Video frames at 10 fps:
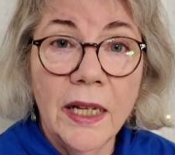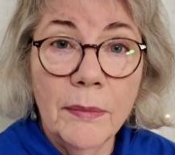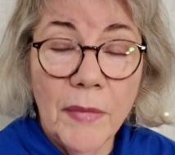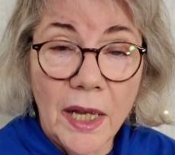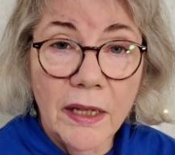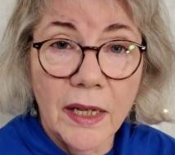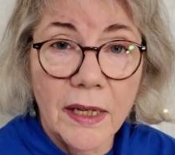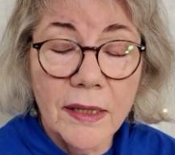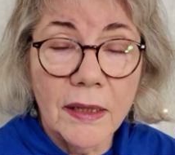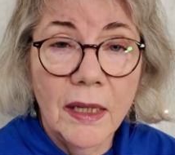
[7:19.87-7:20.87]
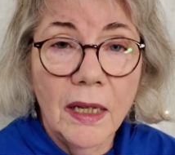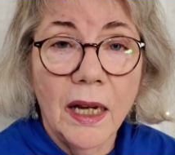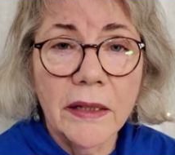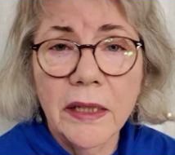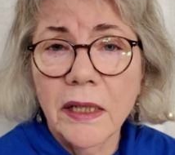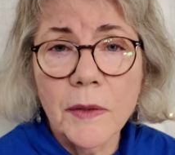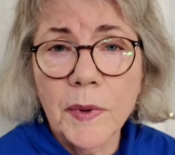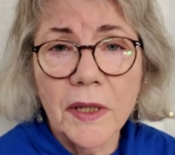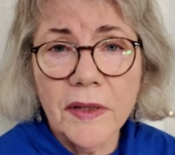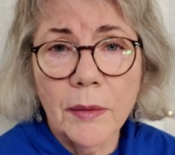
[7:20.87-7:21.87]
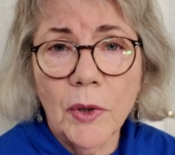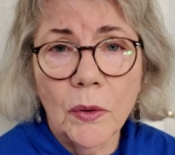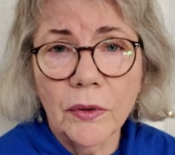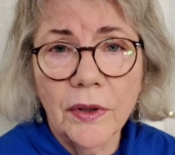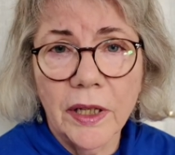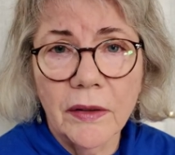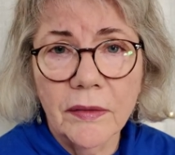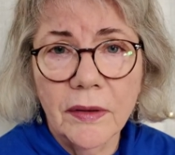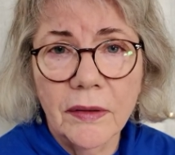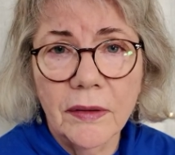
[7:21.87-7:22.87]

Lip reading: And in my case, I think it's because I'm older now,